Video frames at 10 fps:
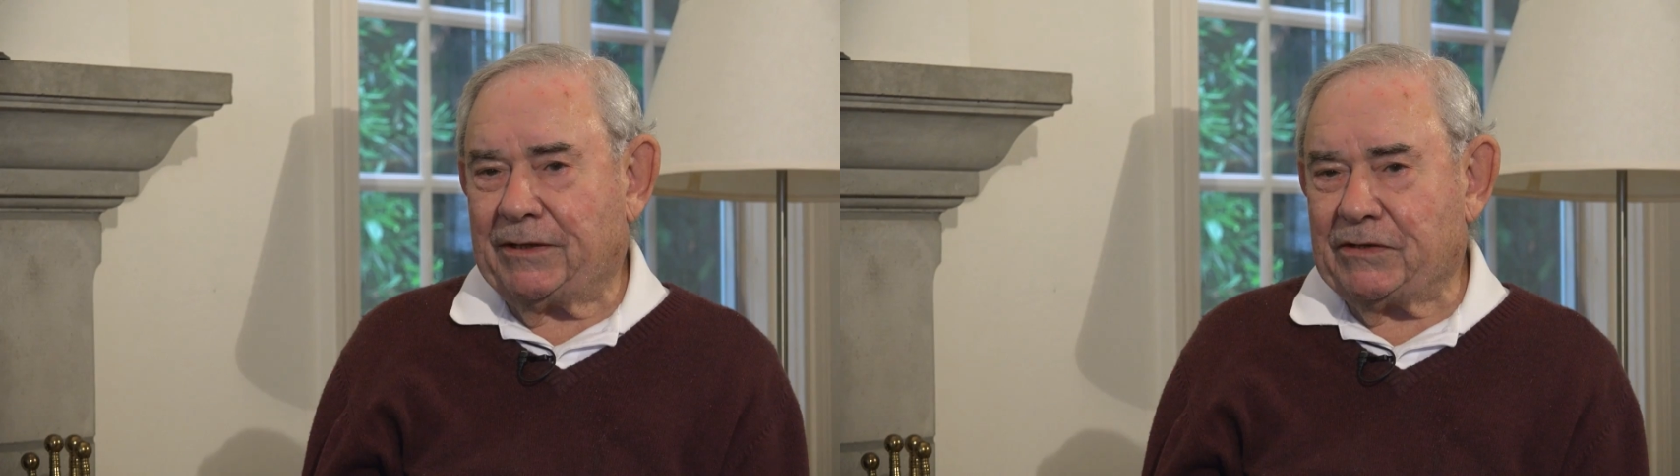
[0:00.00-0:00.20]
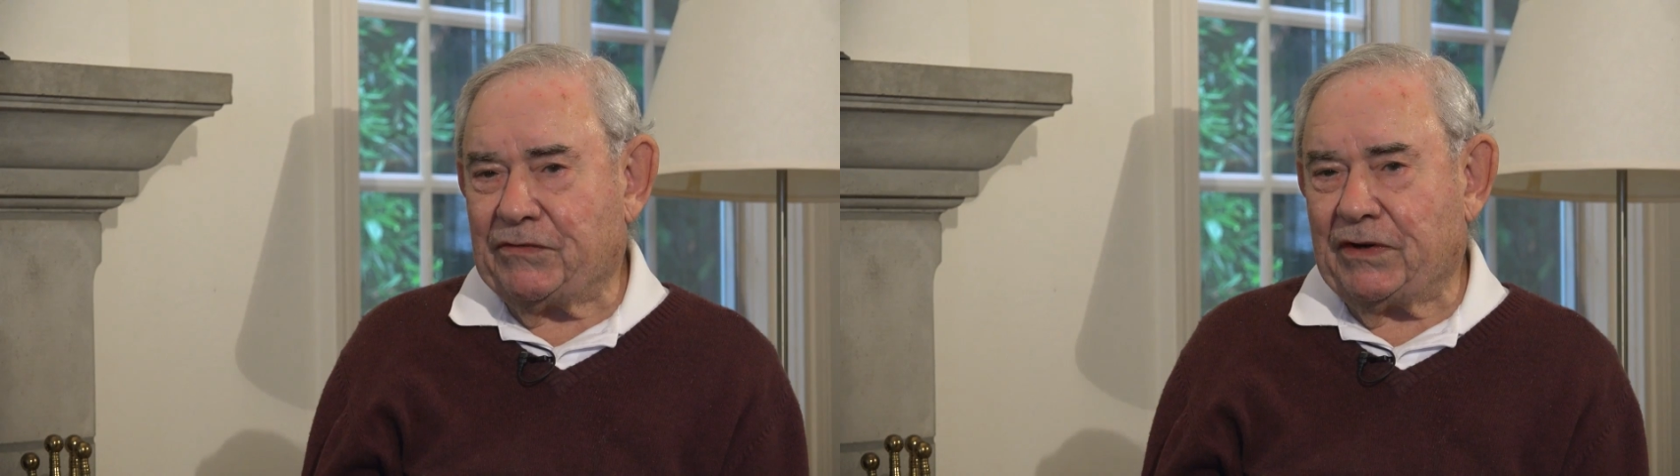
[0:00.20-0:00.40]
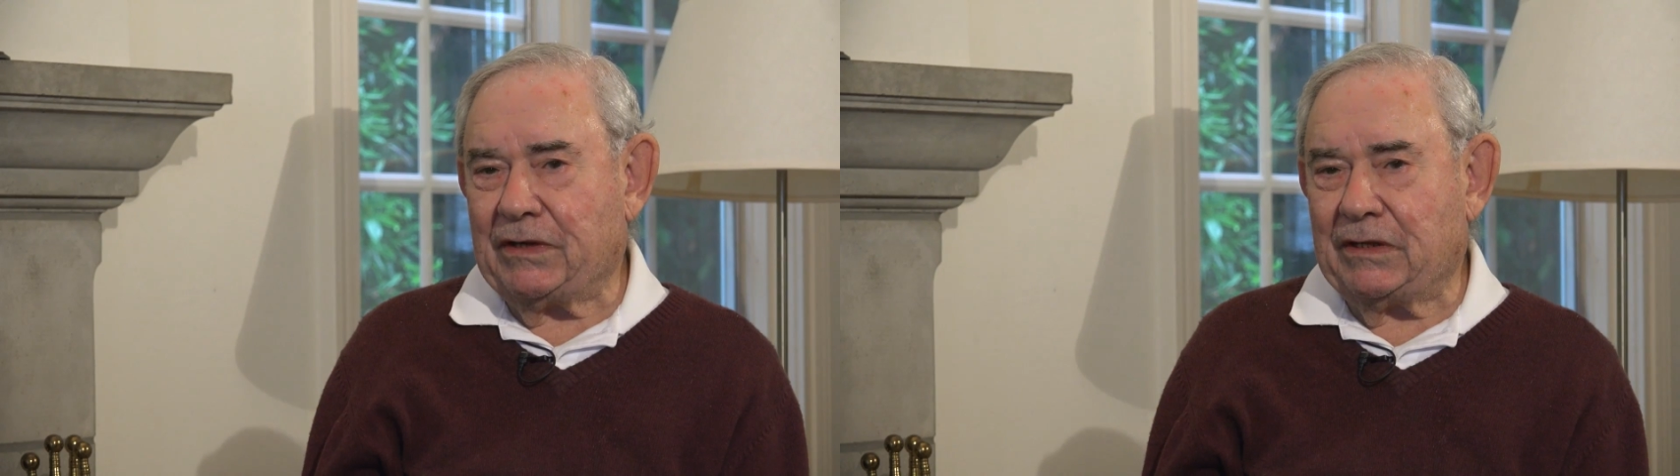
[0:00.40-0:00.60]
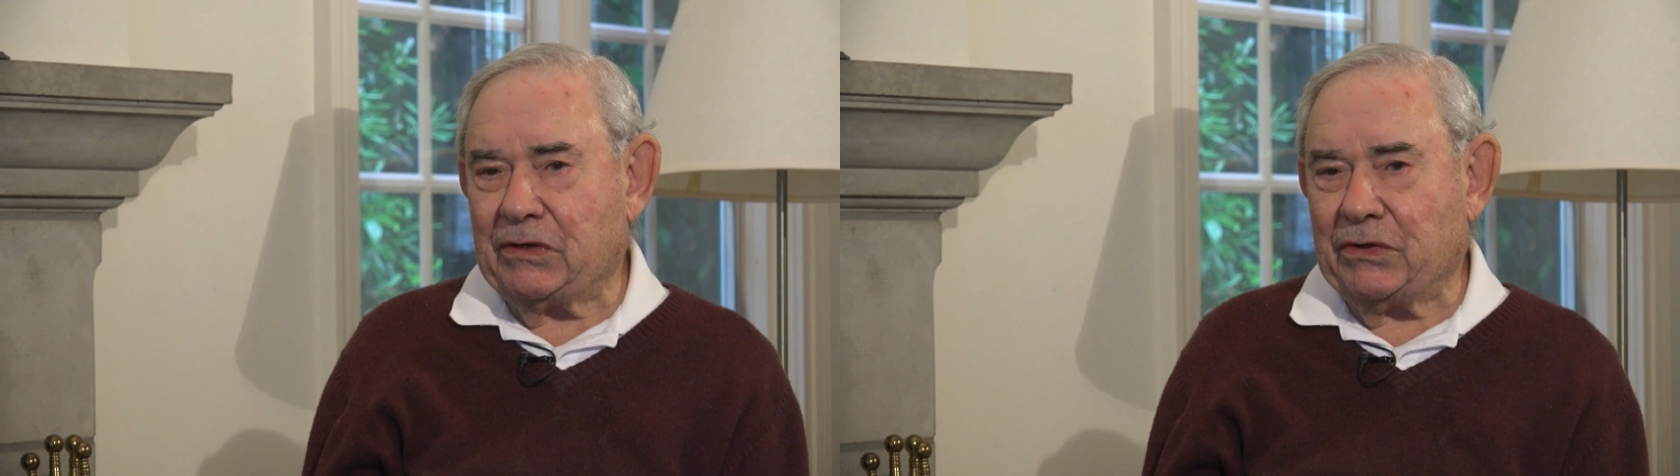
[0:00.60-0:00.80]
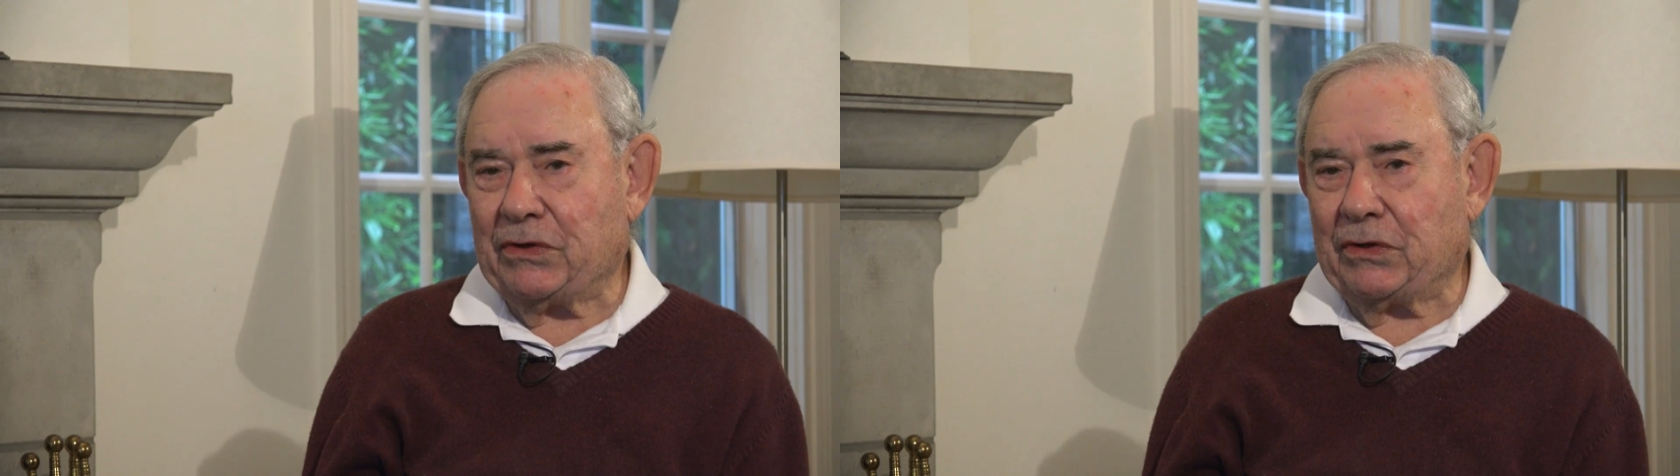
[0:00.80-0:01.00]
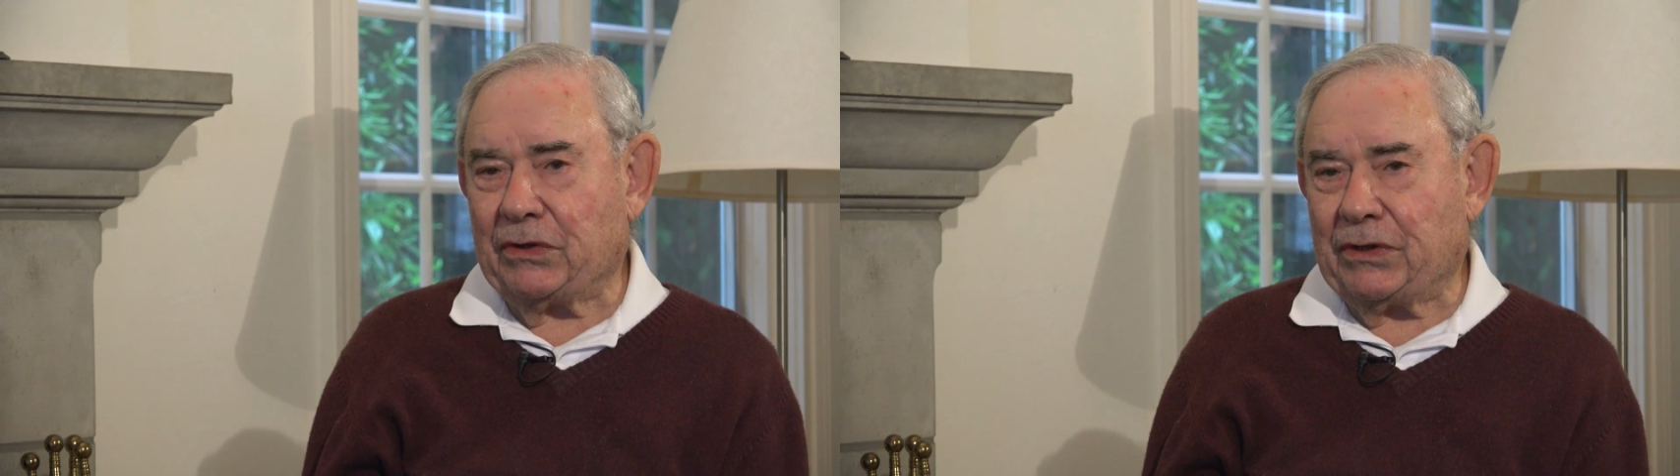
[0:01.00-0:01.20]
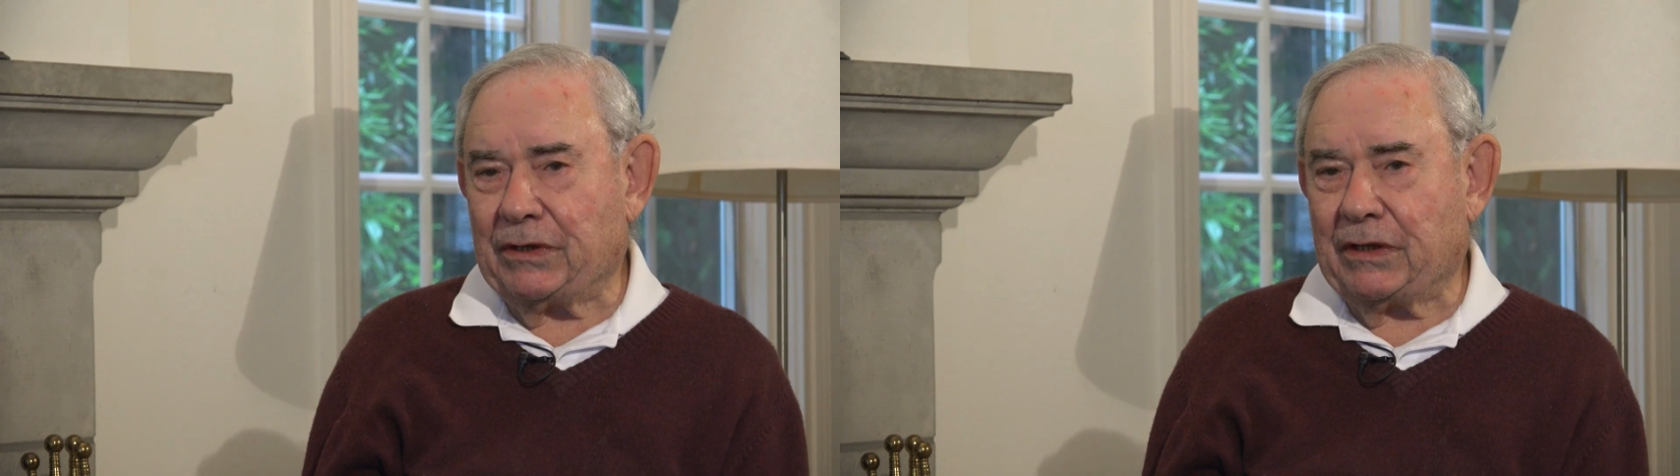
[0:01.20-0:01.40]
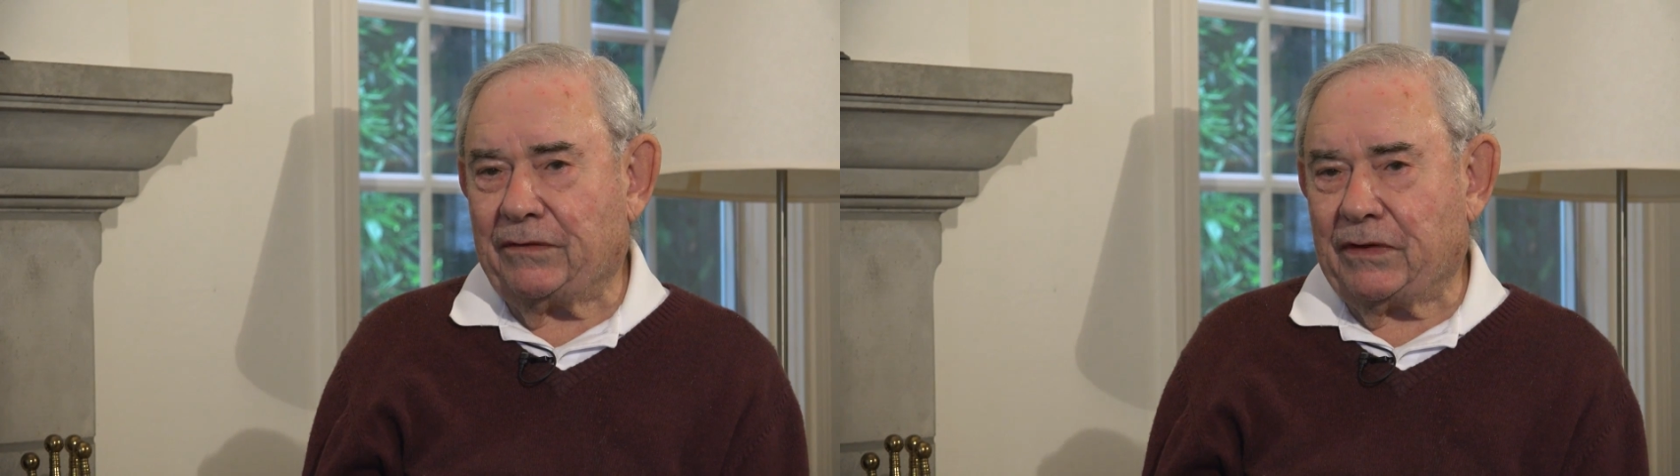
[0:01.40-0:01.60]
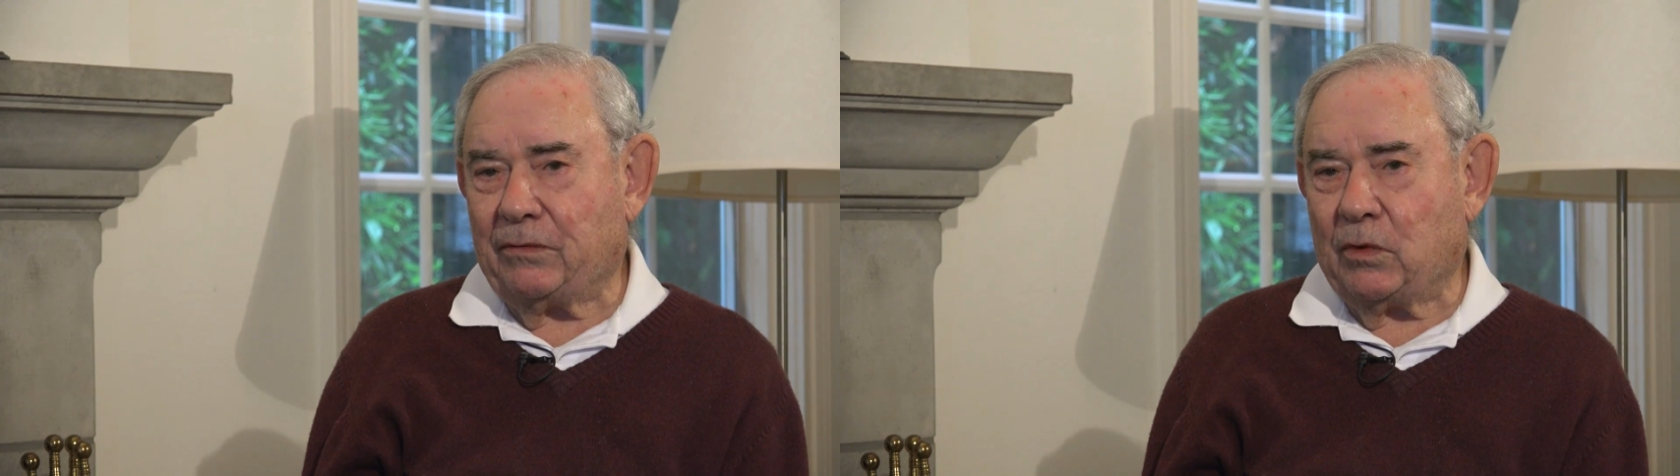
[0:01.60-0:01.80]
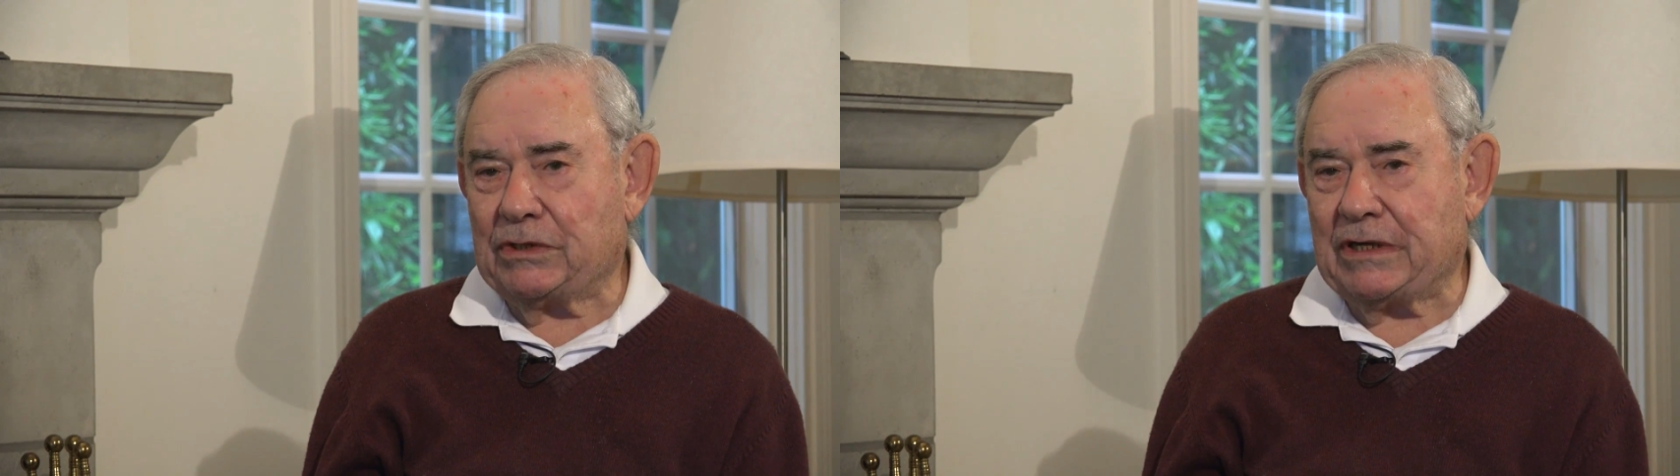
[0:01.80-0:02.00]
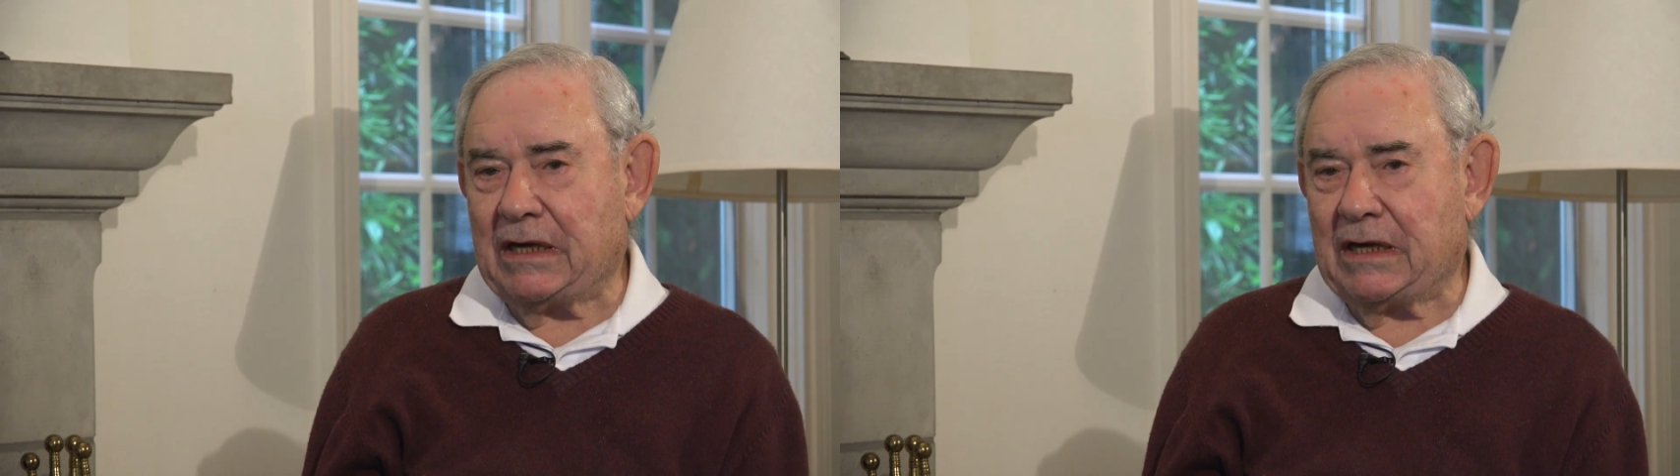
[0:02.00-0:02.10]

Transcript: there's very little that you can think of that was